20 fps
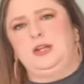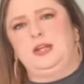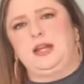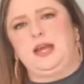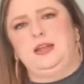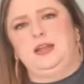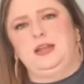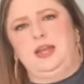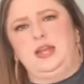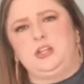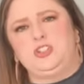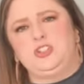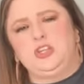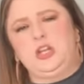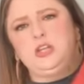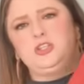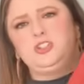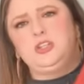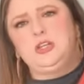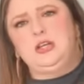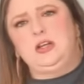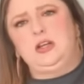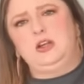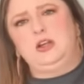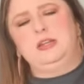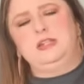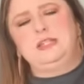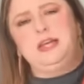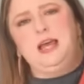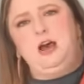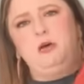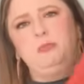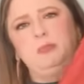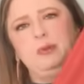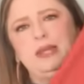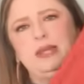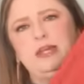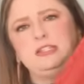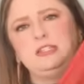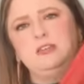kind of like J. Jill and
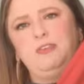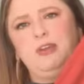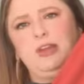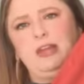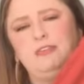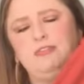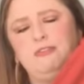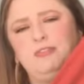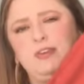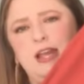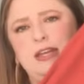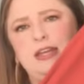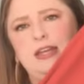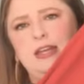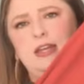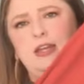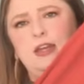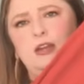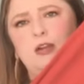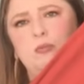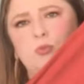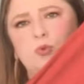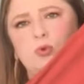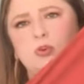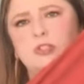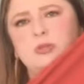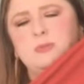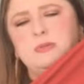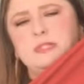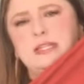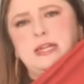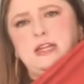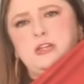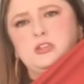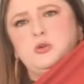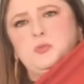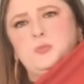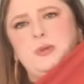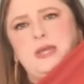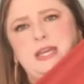Talbot's. If I can find it in a more
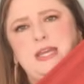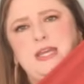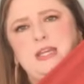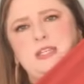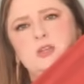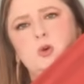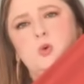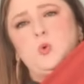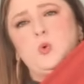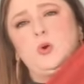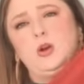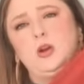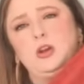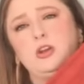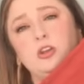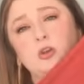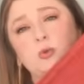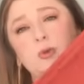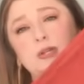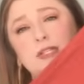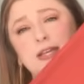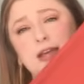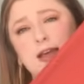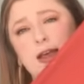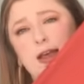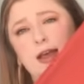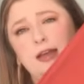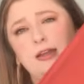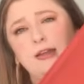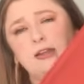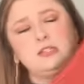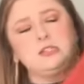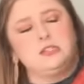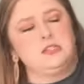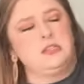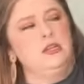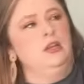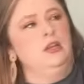substantial piece or new with tags,